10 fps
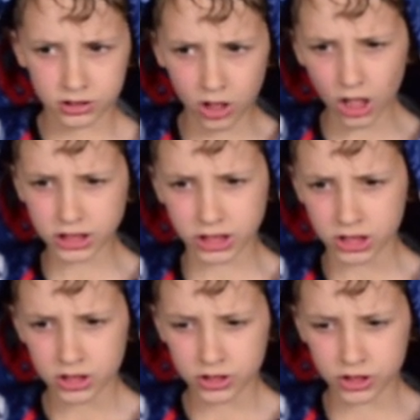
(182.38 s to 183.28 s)
touch
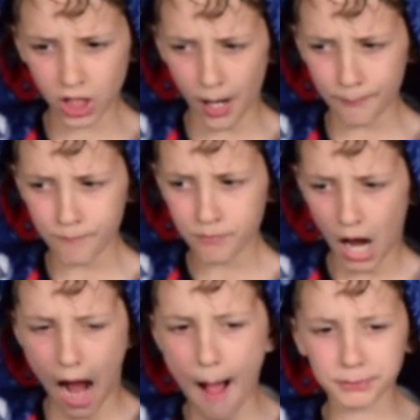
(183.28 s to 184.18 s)
some
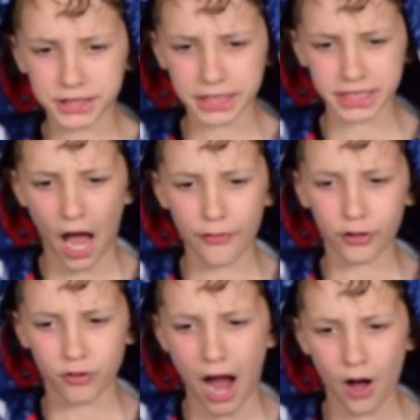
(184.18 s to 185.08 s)
objects on
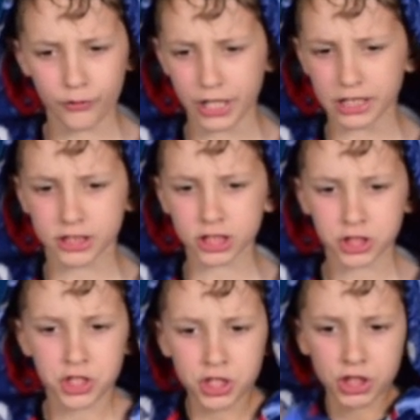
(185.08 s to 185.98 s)
the ground. They
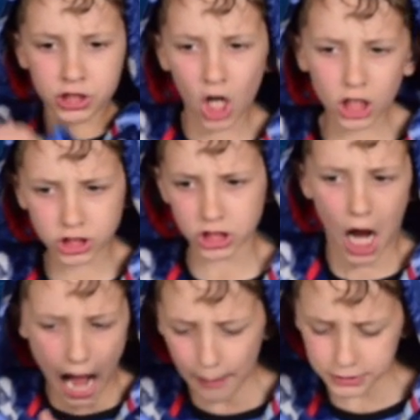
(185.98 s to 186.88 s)
just touch
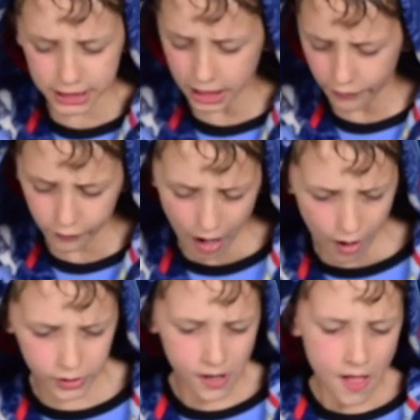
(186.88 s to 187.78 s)
objects on the
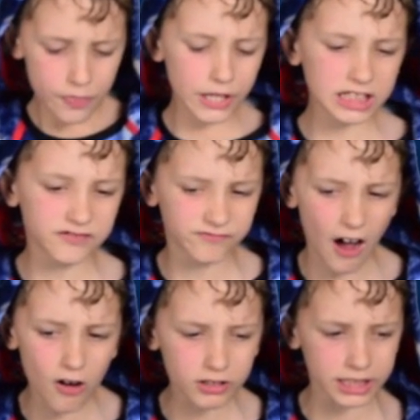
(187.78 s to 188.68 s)
ground. These
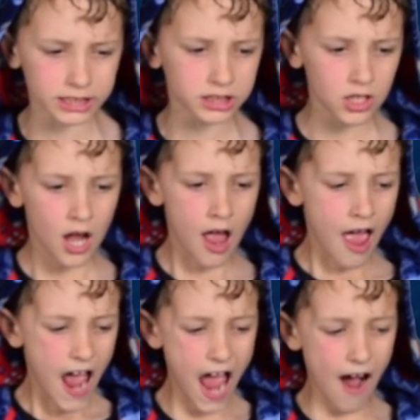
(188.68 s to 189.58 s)
Falcons
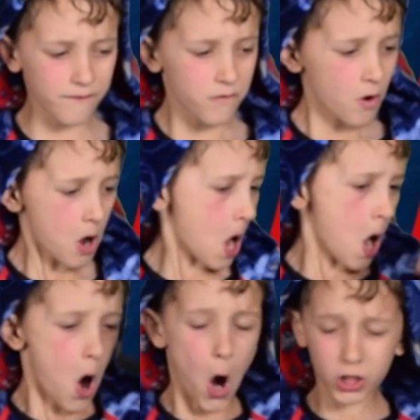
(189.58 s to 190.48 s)

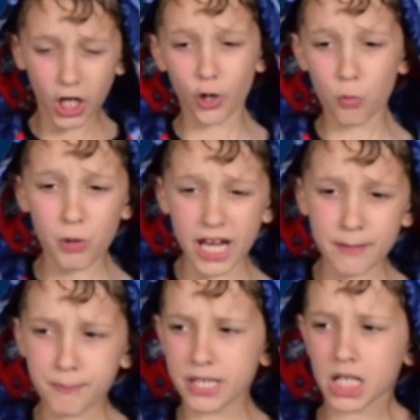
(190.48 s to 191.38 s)
are gonna
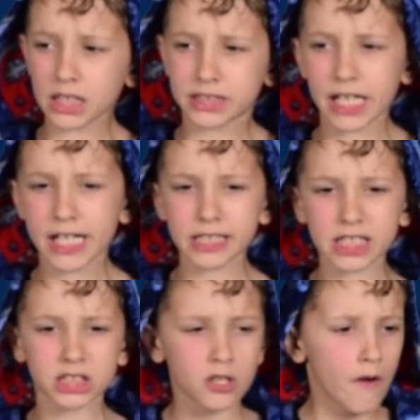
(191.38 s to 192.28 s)
win because they can
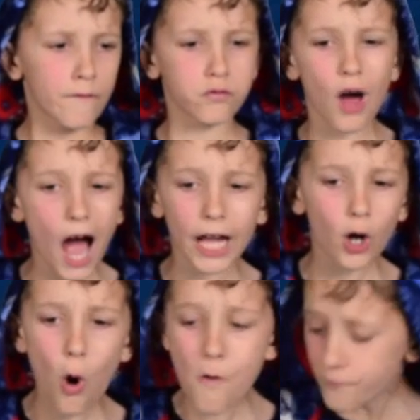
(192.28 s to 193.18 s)
just fly
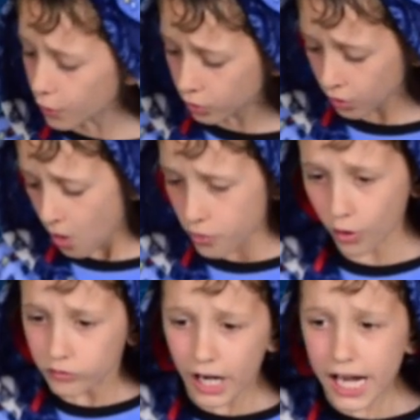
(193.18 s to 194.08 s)
over the
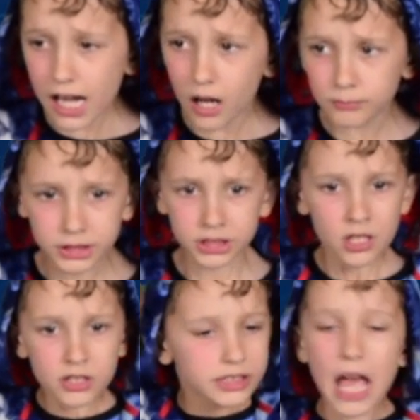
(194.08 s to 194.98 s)
Rams.
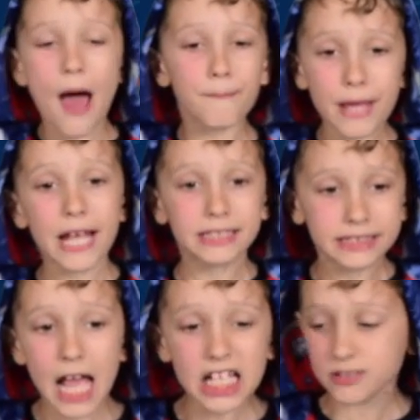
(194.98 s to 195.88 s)
Does that make
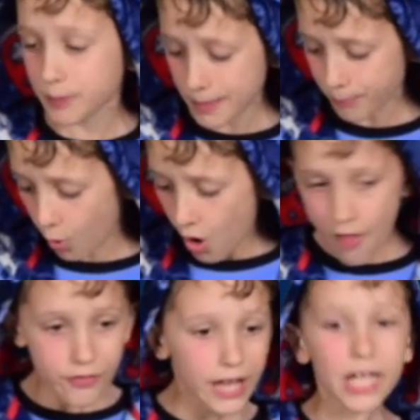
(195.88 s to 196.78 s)
sense, people?
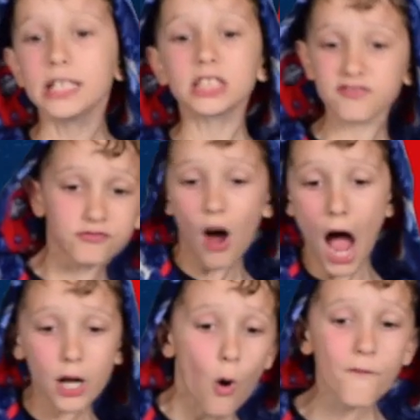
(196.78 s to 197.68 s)
They can just
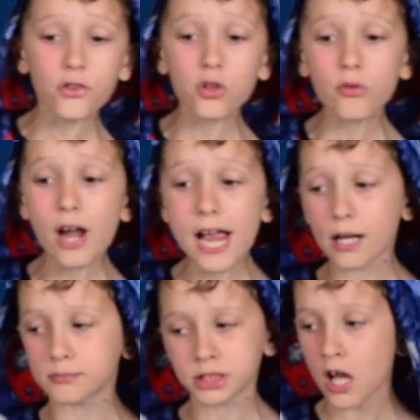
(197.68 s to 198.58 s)
fly over the
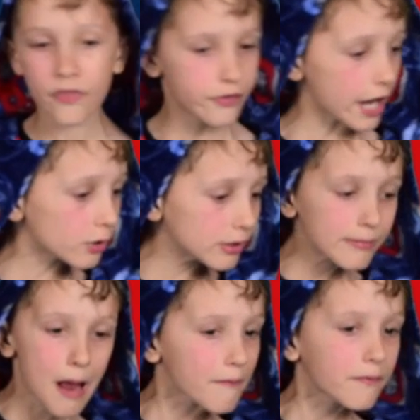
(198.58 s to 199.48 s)
Rams. They don't
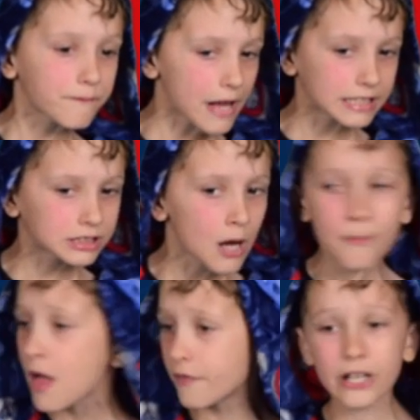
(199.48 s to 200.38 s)
even have to face
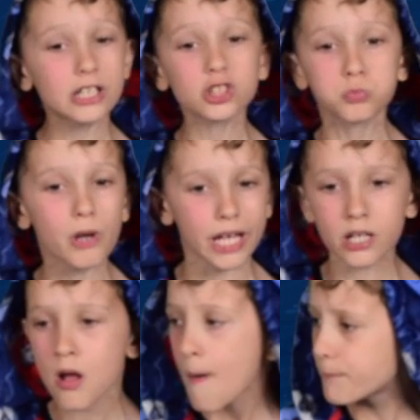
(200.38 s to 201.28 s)
them. They just win
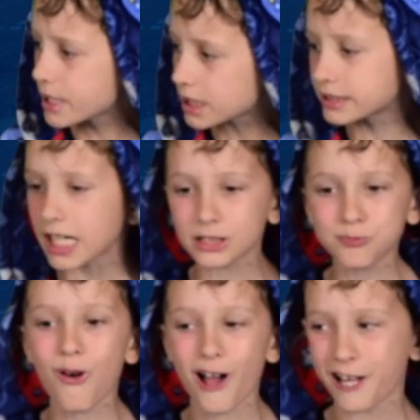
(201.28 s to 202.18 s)
because guess
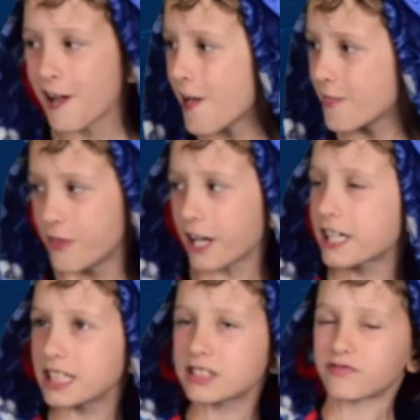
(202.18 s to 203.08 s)
what? They
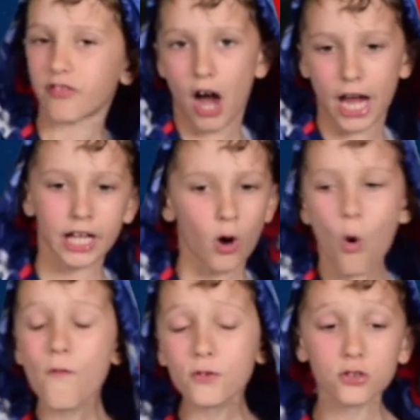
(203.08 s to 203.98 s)
can just fly
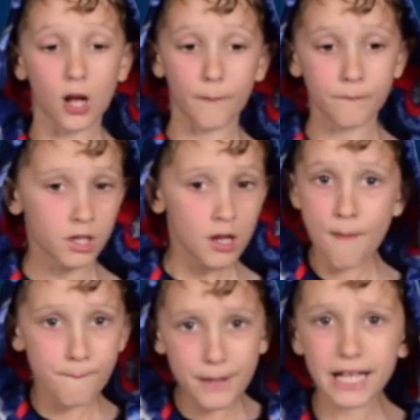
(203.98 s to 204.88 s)
over them.
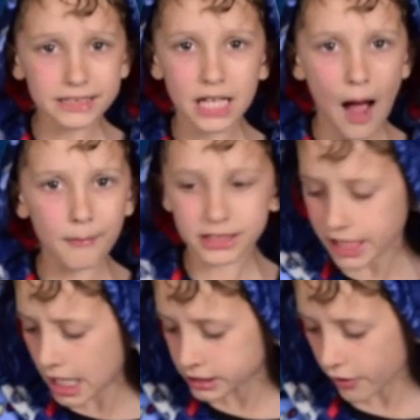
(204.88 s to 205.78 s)
Makes common
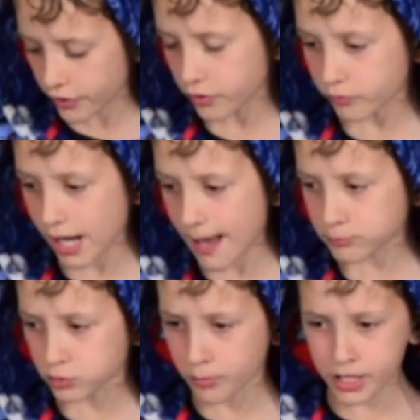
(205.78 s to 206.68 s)
sense. And then the
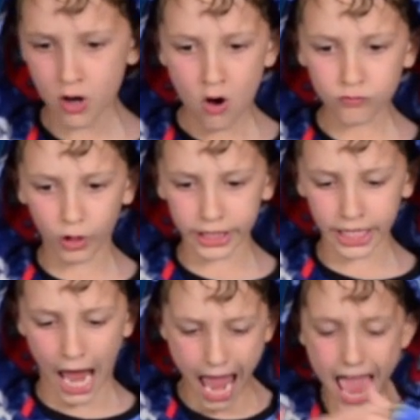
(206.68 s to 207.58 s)
Rams will be
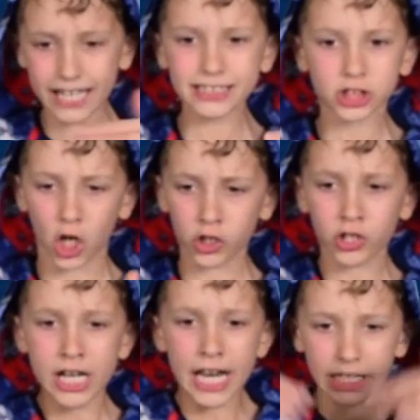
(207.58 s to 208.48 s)
running at each
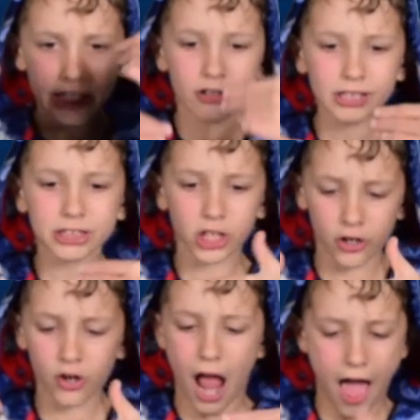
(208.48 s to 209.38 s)
other and kill each
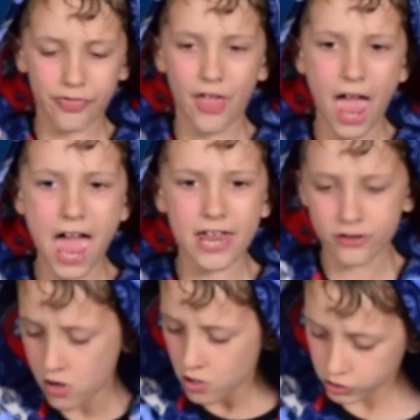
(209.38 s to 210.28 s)
other at the
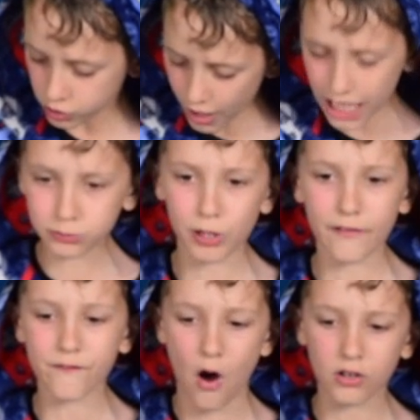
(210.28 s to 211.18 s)
end. So that's why
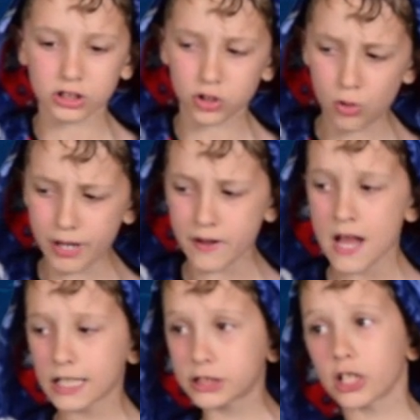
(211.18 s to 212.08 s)
the Falcons are going to win,
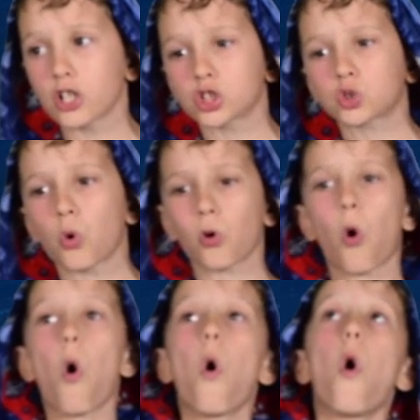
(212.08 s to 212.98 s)
because they're going to soar
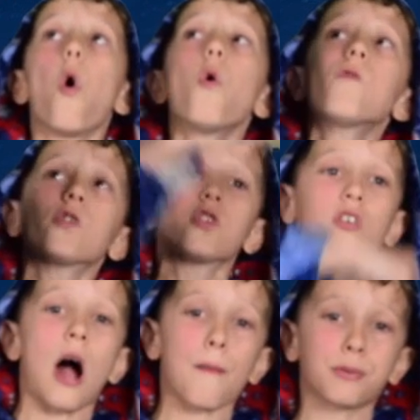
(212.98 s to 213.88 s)
over the
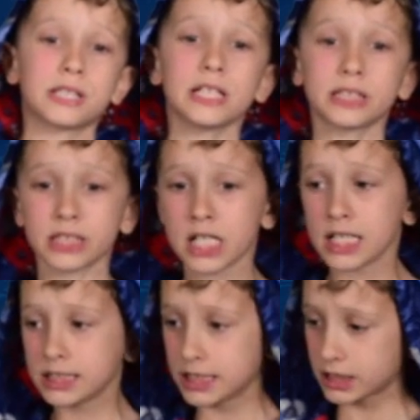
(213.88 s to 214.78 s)
competition
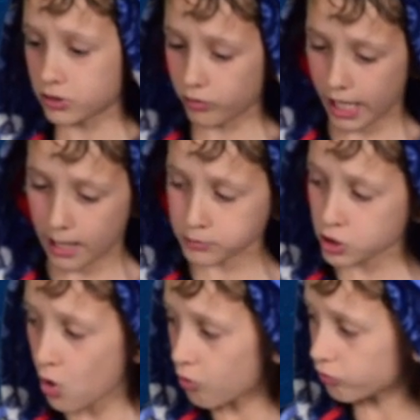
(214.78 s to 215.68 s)
since the Rams
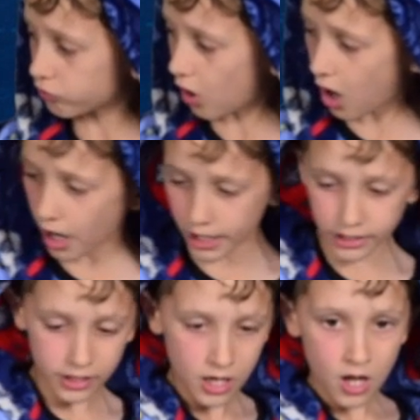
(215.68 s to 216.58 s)

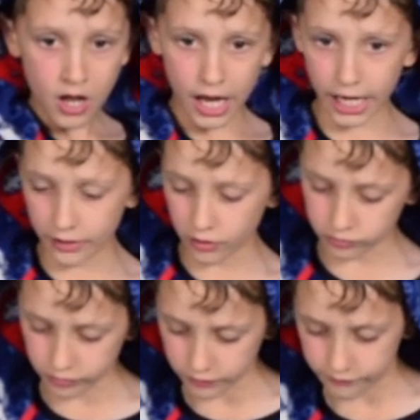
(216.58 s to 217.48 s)
run and
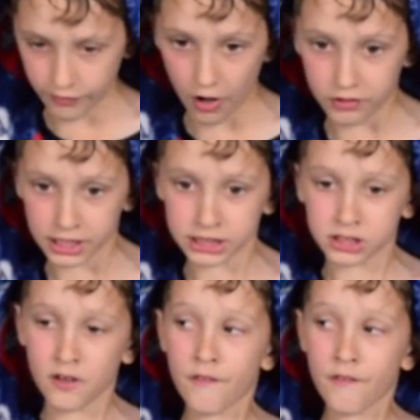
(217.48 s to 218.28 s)
the Falcons